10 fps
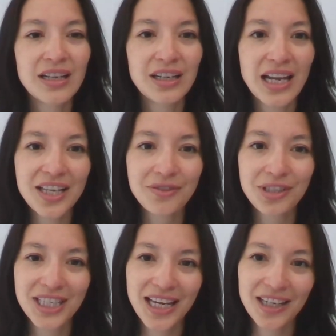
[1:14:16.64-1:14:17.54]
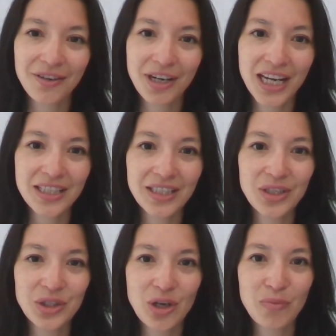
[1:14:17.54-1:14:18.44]
The glass recycling rate in
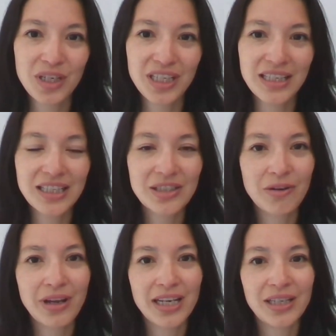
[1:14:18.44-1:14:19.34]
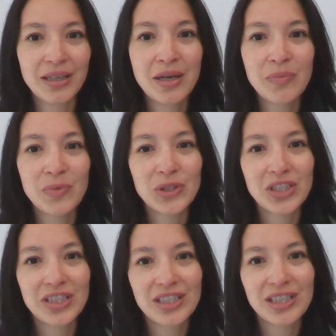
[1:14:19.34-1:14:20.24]
Germany is already
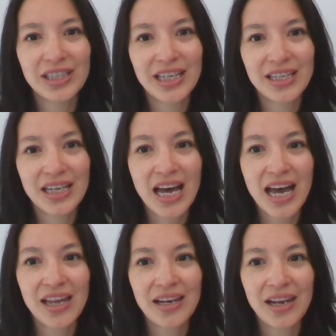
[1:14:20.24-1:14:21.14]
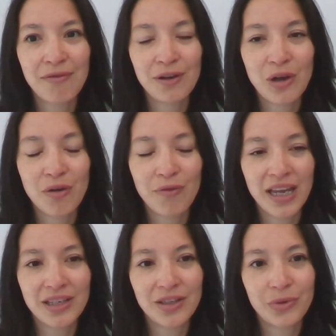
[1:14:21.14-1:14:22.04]
persistently at a high level of
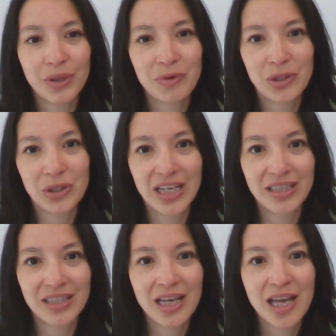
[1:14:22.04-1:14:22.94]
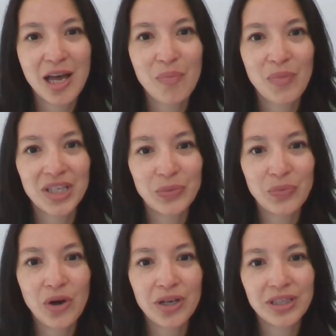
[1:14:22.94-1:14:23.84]
83%. By
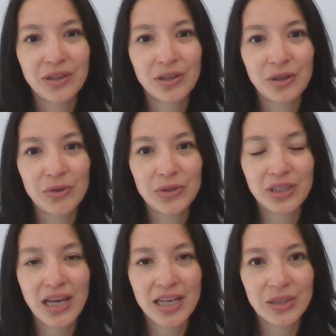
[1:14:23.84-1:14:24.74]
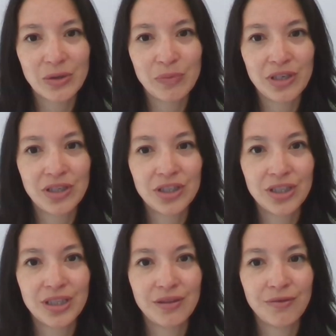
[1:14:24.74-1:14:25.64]
supporting the Close the Glass Loop
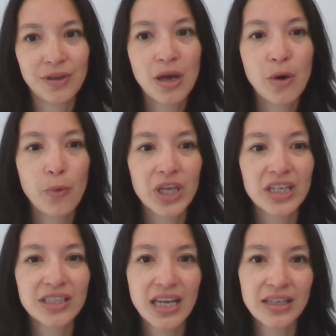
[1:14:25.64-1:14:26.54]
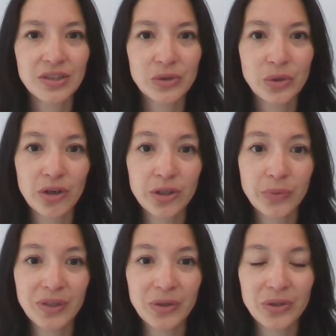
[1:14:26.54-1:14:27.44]
initiative, we intend to
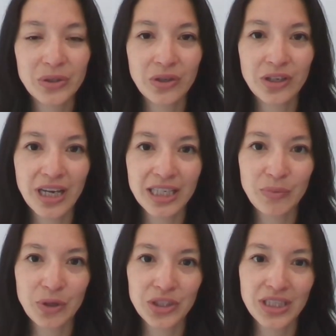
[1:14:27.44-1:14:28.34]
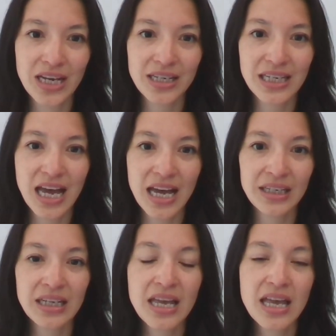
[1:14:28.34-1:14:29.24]
contribute to the 90%
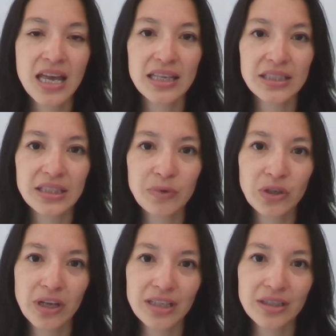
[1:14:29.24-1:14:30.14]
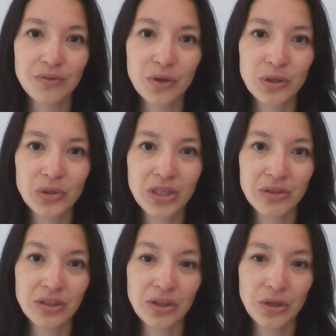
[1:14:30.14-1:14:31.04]
target as stipulated for
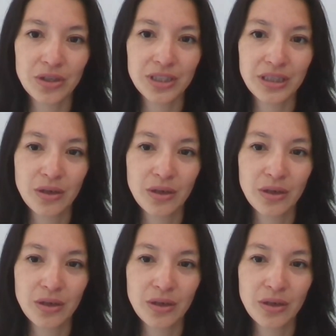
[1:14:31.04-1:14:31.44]
2030.